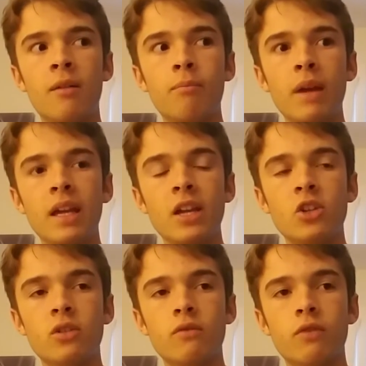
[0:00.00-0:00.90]

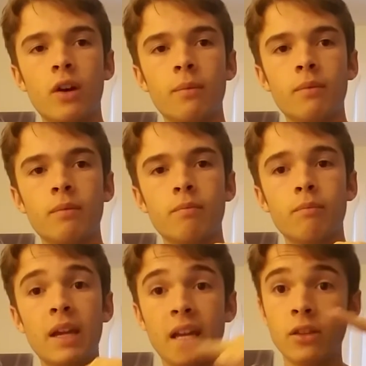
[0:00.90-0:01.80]
making from
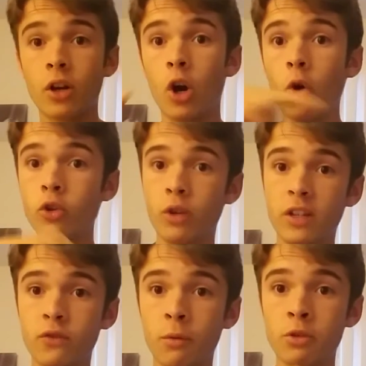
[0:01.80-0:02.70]
making their own
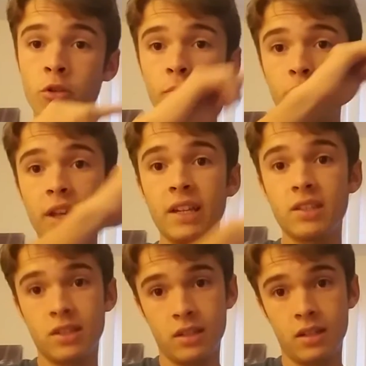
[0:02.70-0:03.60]
Transformers to
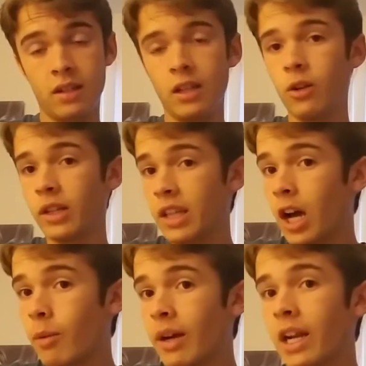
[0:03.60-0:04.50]
replace, you know, like the
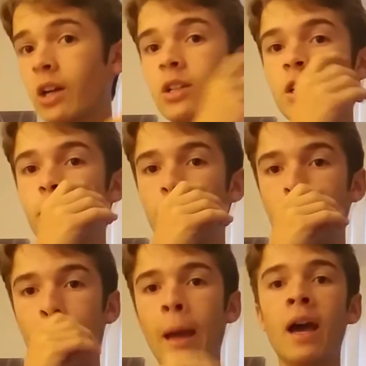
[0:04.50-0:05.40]
Autobot characters and
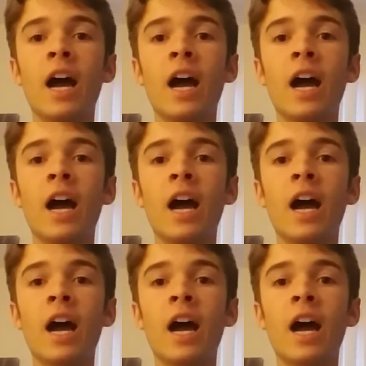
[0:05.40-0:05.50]
everybody.